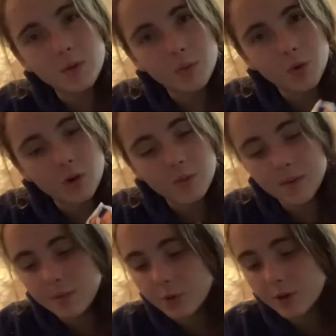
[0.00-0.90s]
more, maybe
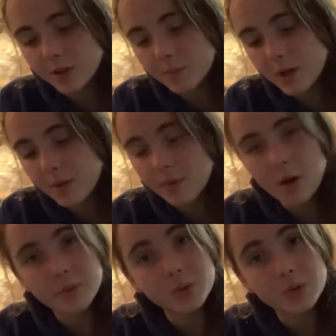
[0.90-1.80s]
more
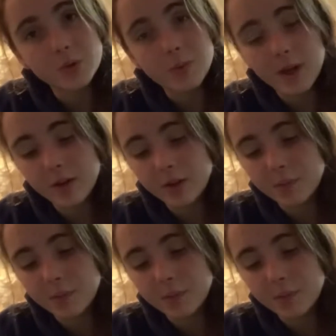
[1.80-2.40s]
pom-poms to do better.